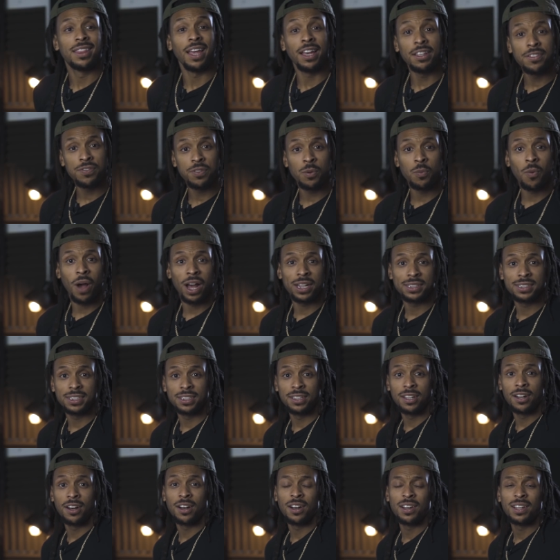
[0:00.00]
Thanks for watching,
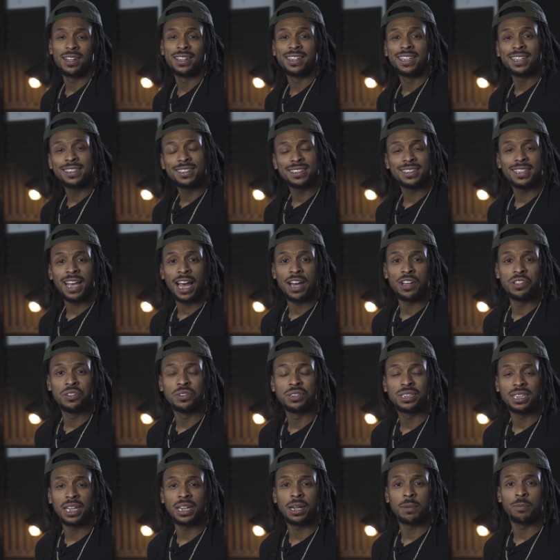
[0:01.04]
y'all. This is how you
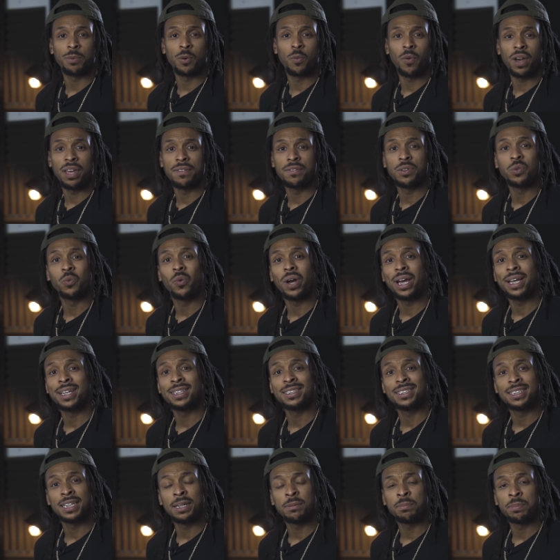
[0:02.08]
set up a Wavy Wayne
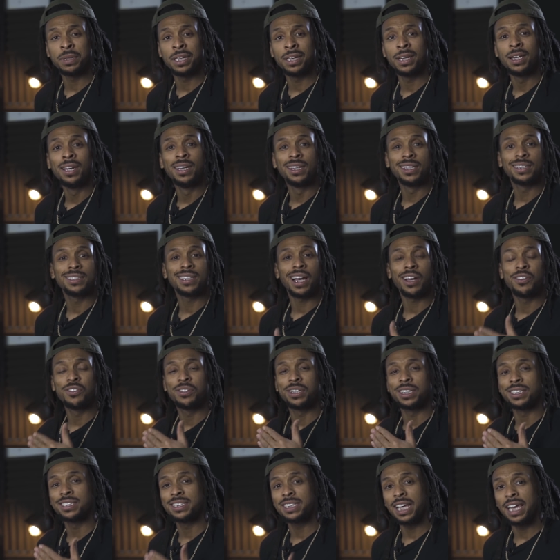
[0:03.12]
template. This is how you
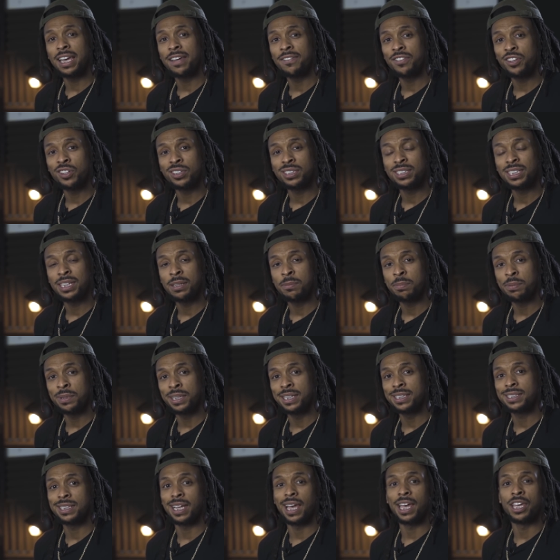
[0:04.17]
can save your
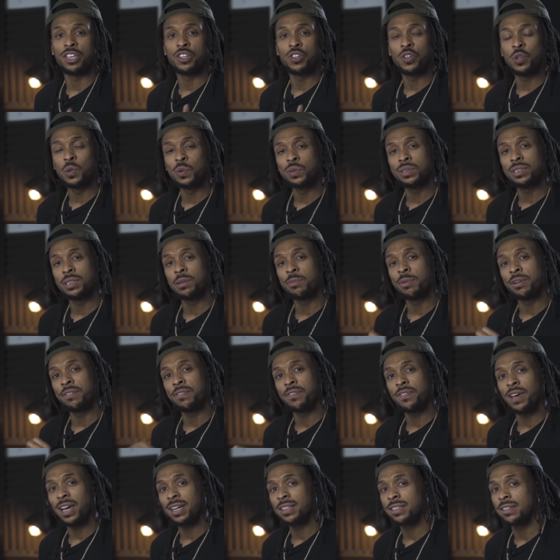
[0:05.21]
templates and use them
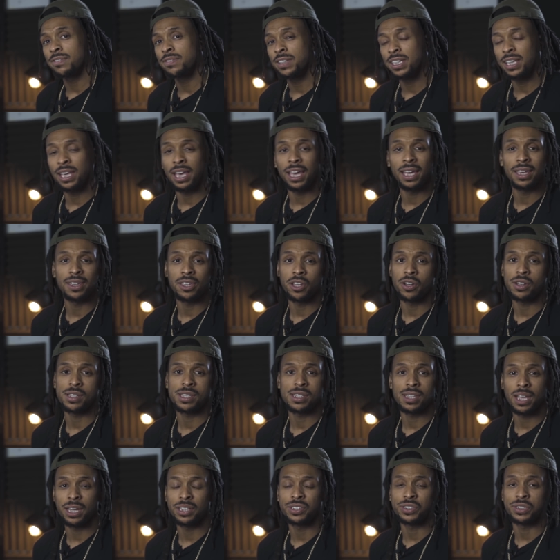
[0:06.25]
effectively in your
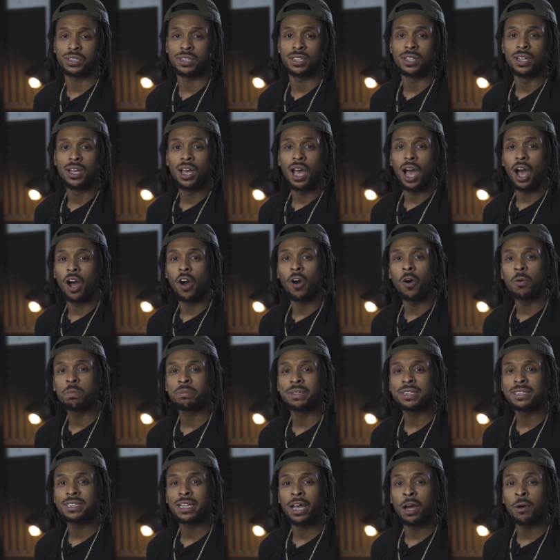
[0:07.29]
session. I hope
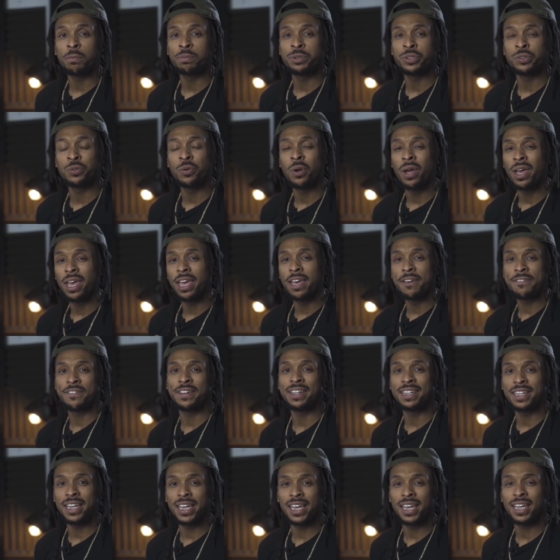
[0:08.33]
this helped you. If
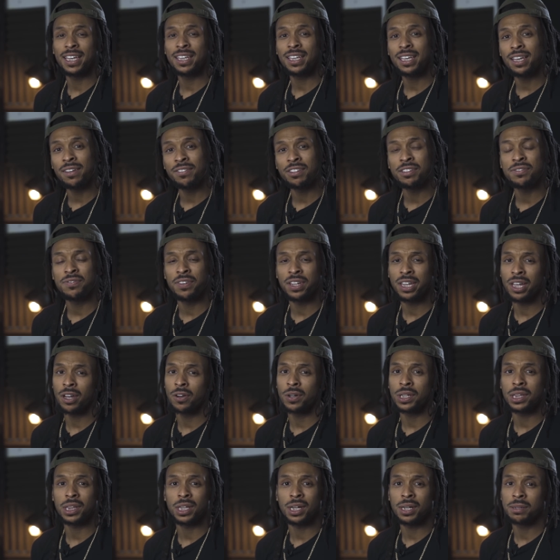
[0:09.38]
it did, give this
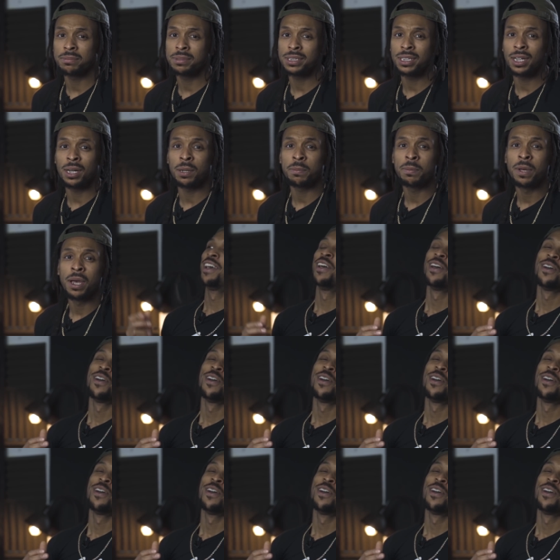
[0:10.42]
video a thumbs up.